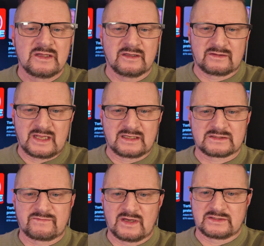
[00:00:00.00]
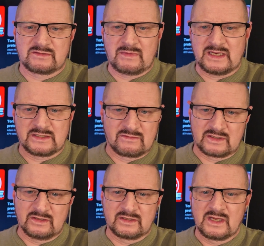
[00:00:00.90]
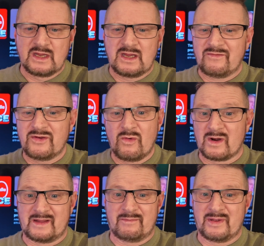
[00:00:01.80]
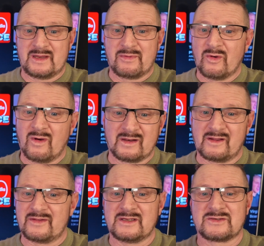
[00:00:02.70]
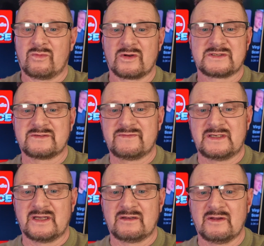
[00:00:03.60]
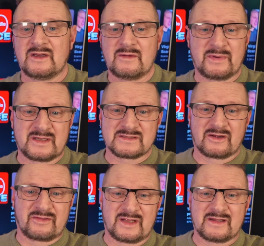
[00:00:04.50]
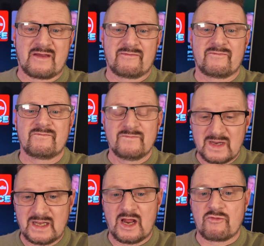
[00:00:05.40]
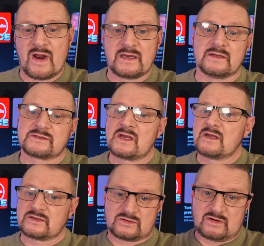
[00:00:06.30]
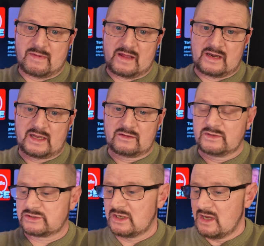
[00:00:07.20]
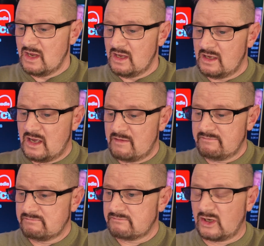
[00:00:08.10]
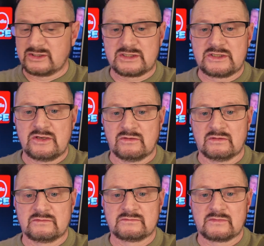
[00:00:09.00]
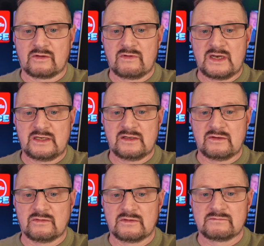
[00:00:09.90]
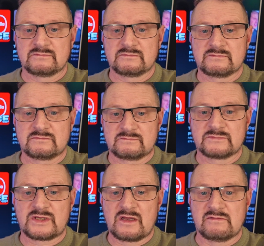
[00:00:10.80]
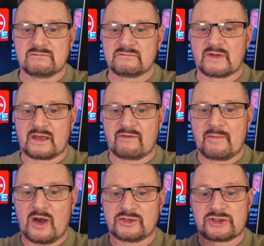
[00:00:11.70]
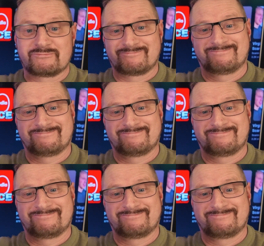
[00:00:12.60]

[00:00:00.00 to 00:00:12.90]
that thinks Virgin Media are good. If you're one of them people, I don't think you should watch this video, because I think they're fucking horrendous. Sorry about the language. I just do. I really do. So, thank you very much.